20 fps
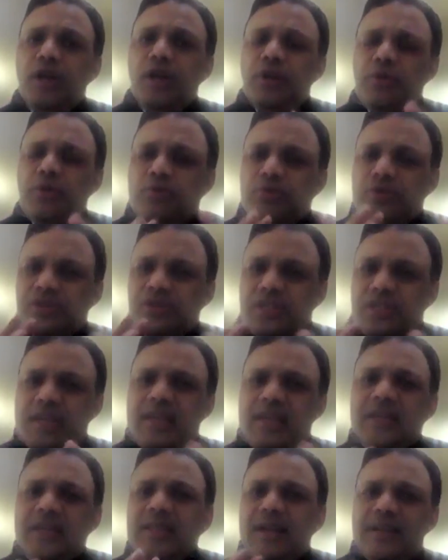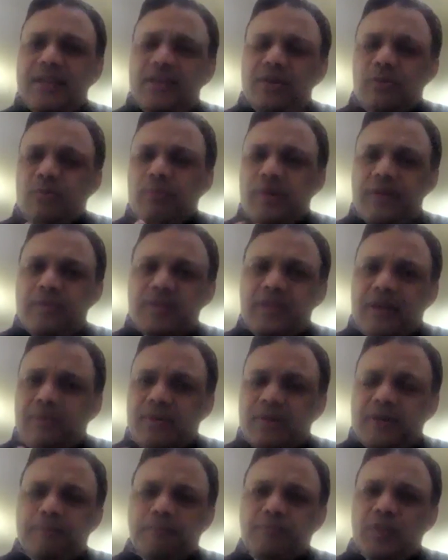You could see that, you know, they
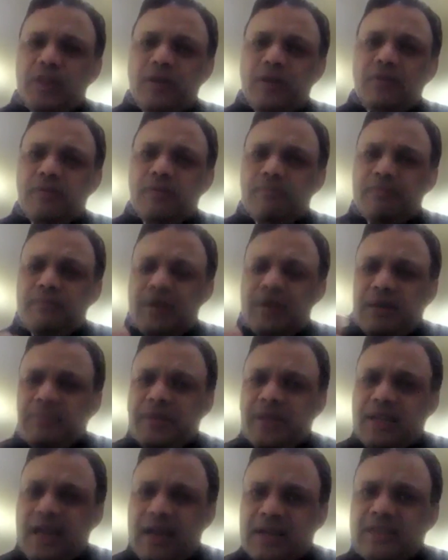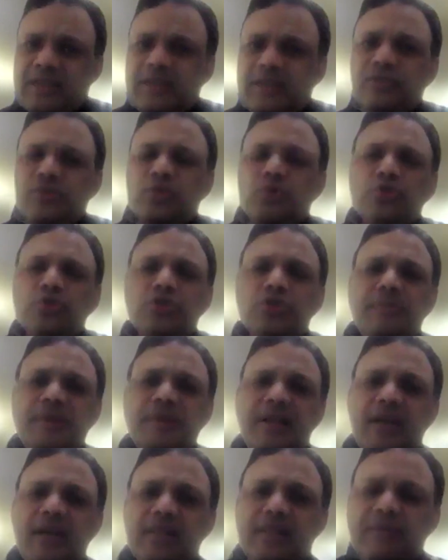were becoming active on social
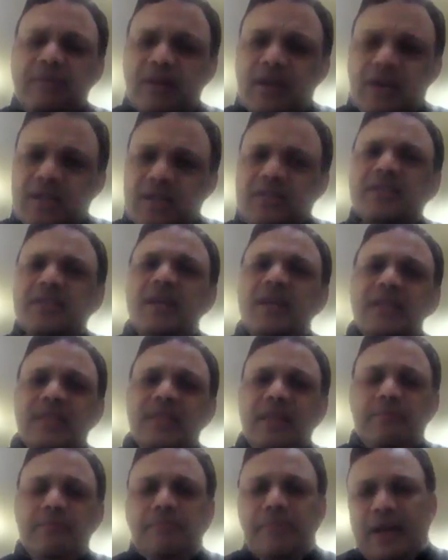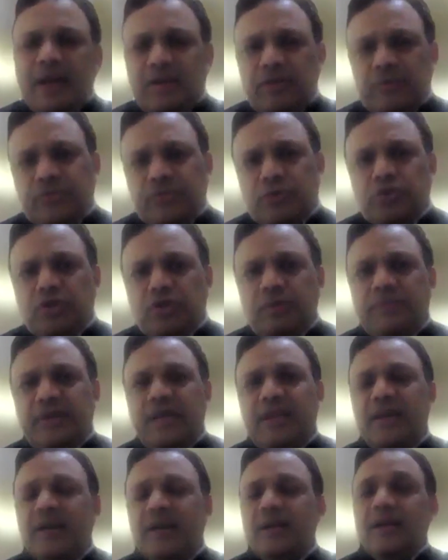media. They were understanding the impact of social
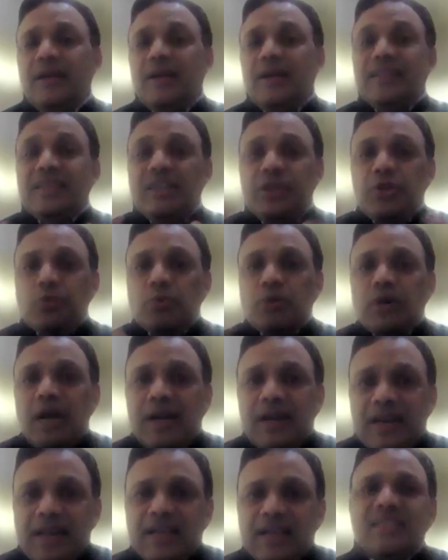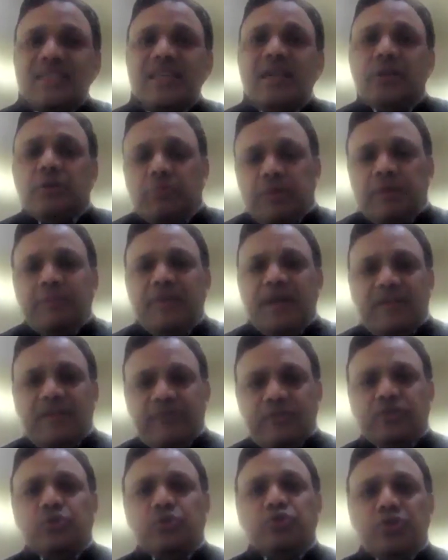media. The new guidelines had to be made
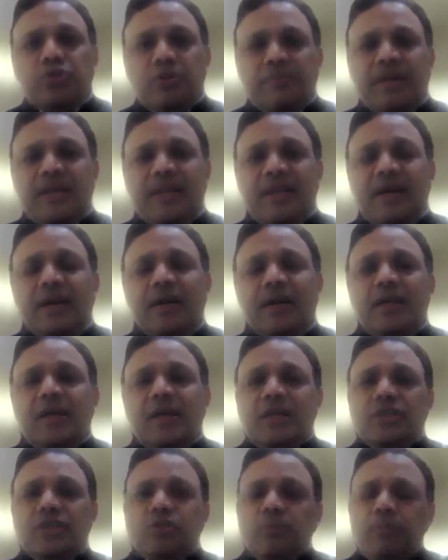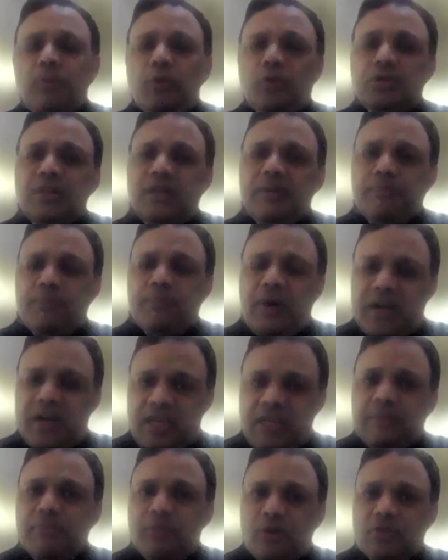for social media. So both the
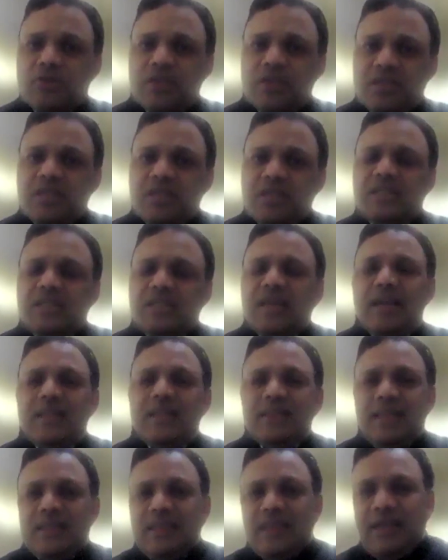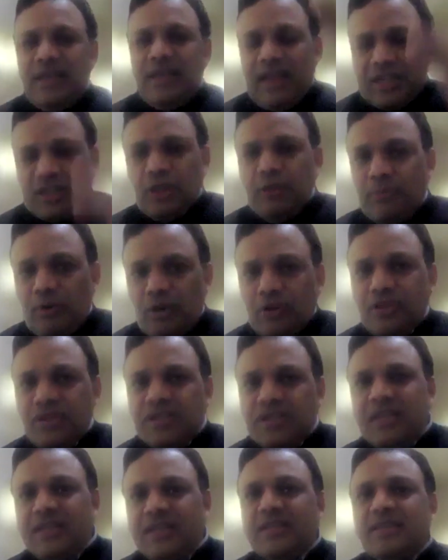party processes and then the election
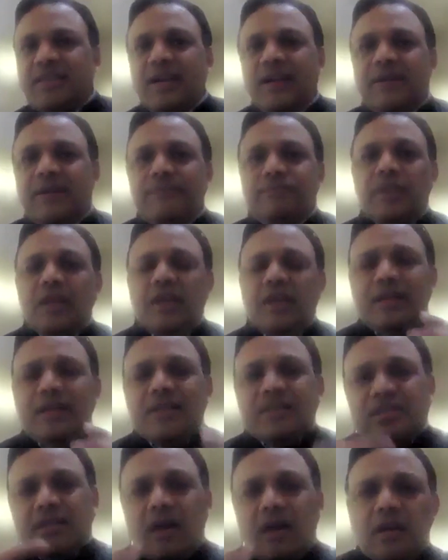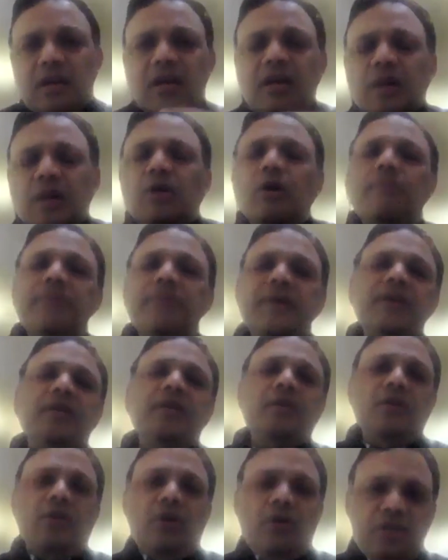process, as I said, started adopting
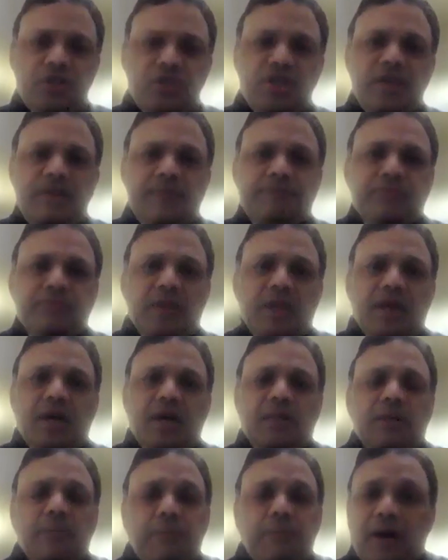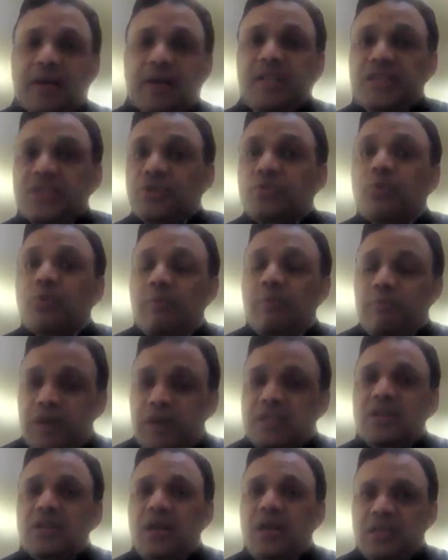technology. The parties, to a
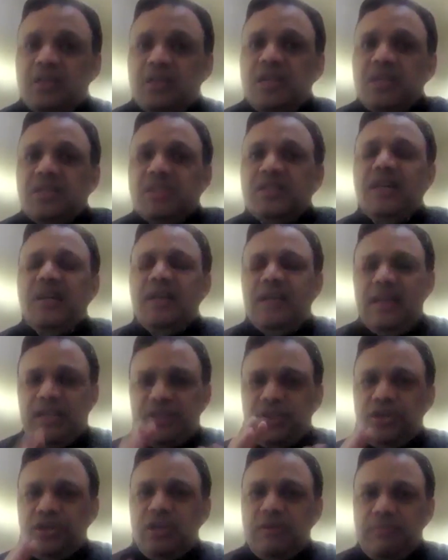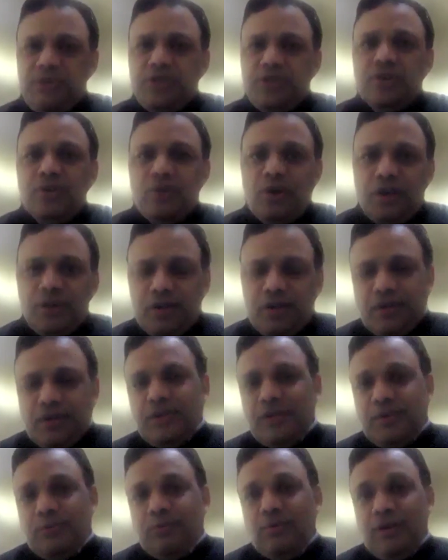much larger extent, the Election Commission got
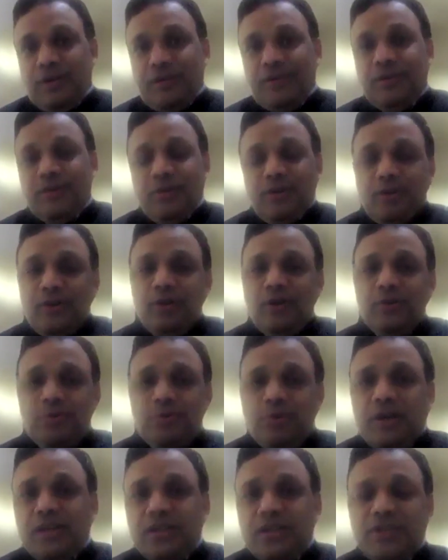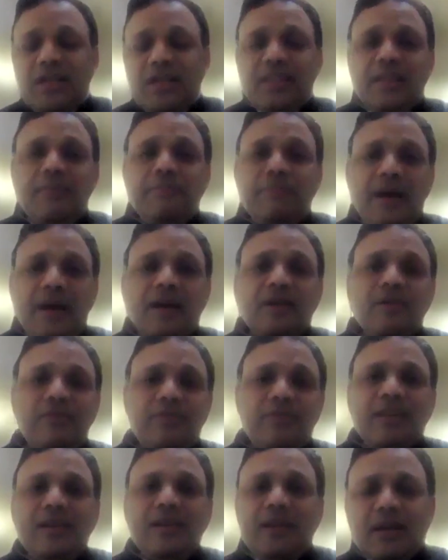to understand the impact
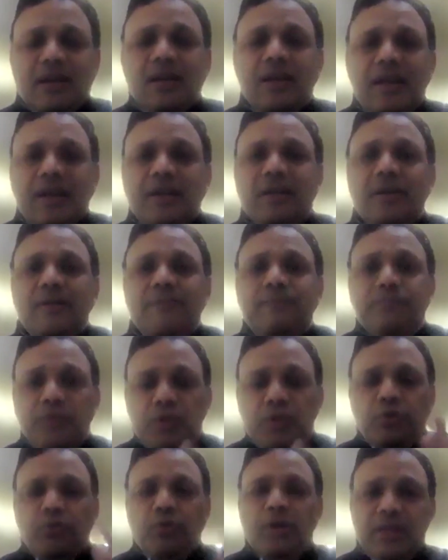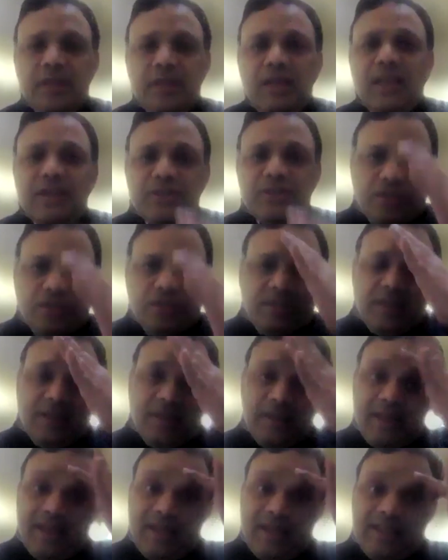of it a little later during the elections, and
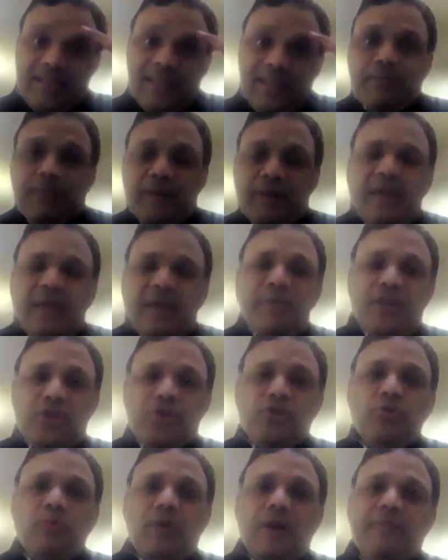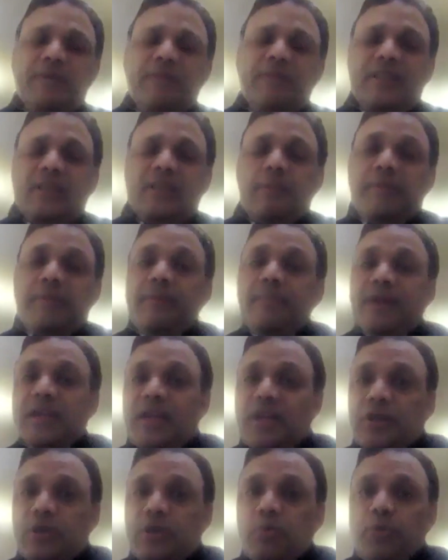that became an issue. I mean, whether people
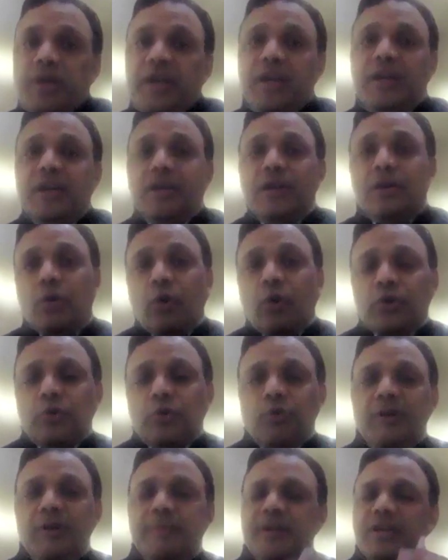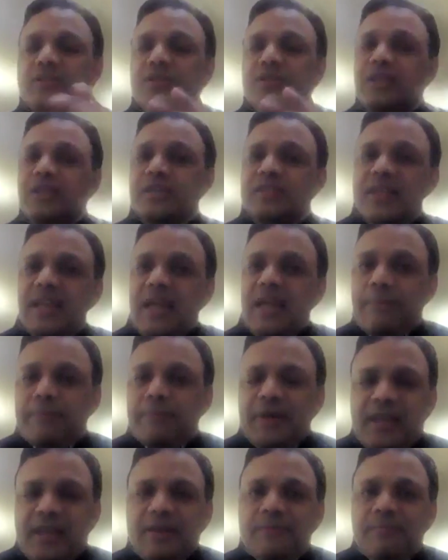can tweet, not tweet, because there's a
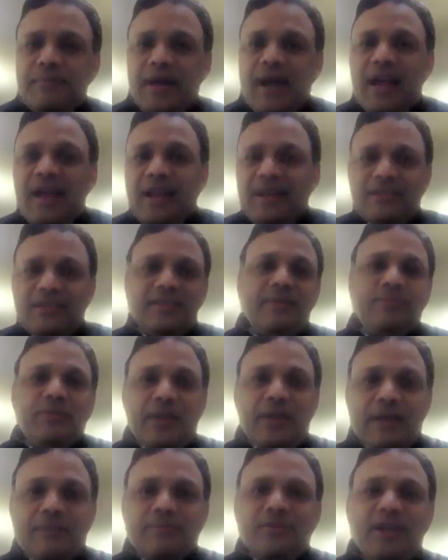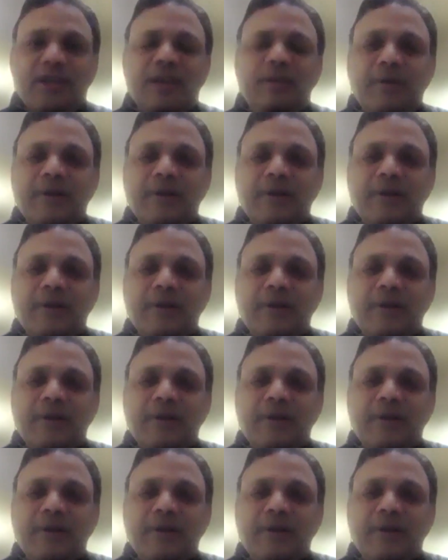campaigning ban sometimes, right?